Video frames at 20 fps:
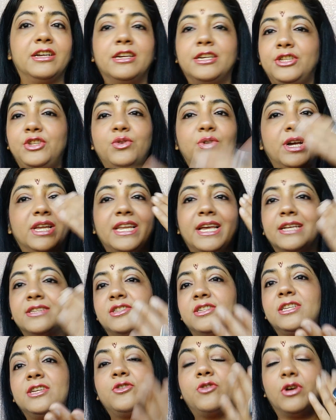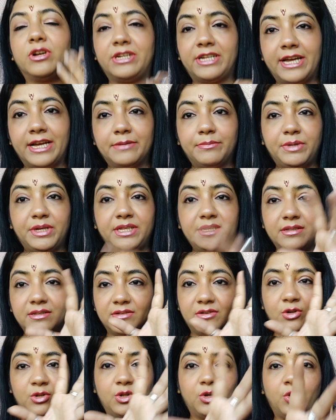you can actually contact me
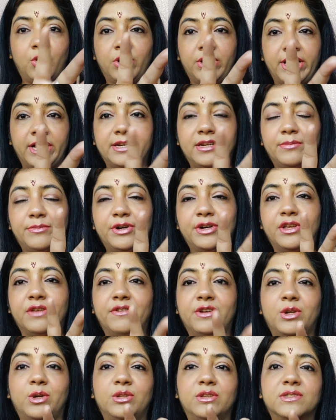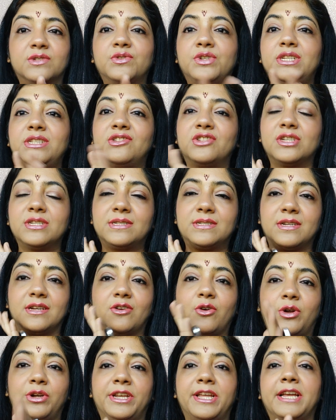on the contact number given on the screen. Just
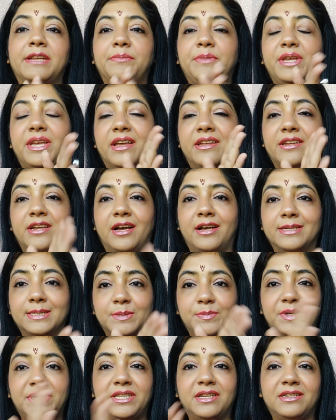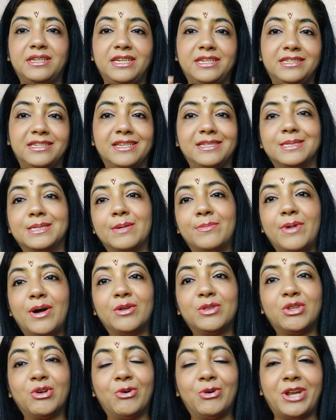contact me and ask me the details
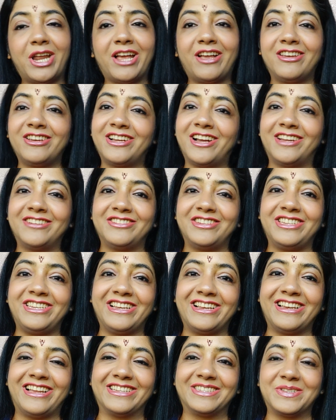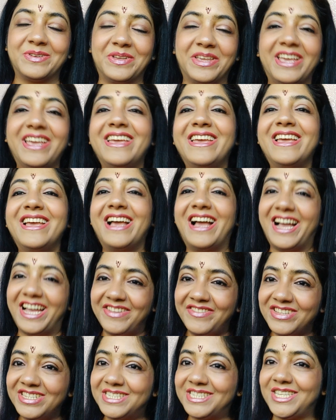about the oracle card reading class. Okay,
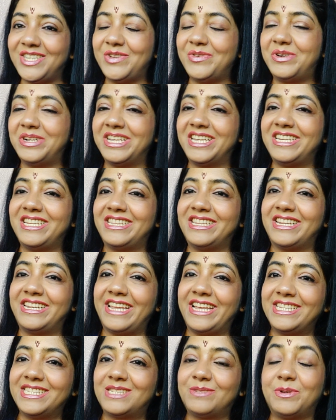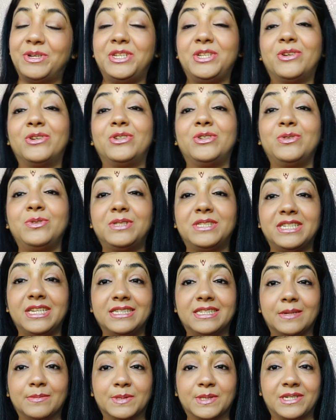I will see you again in the next video. Do stay
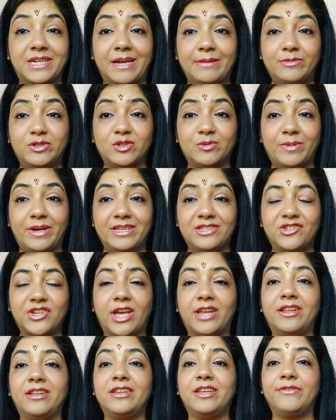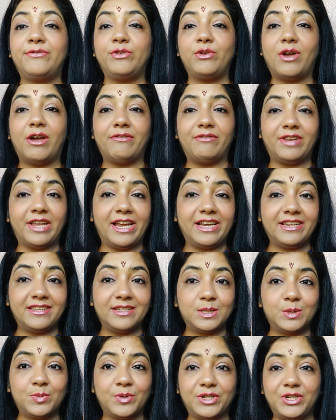subscribed to my channel. If you have liked
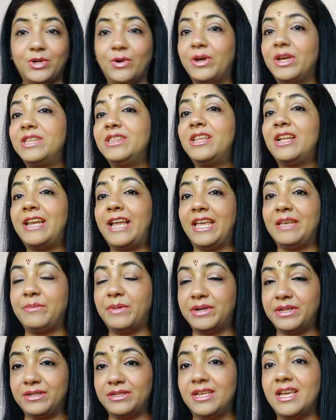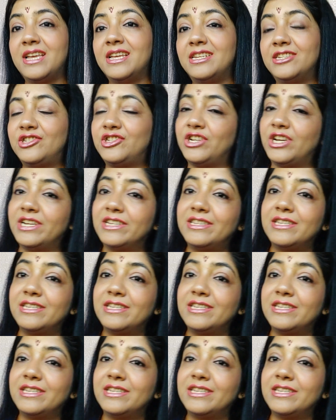this video, hit the like button, share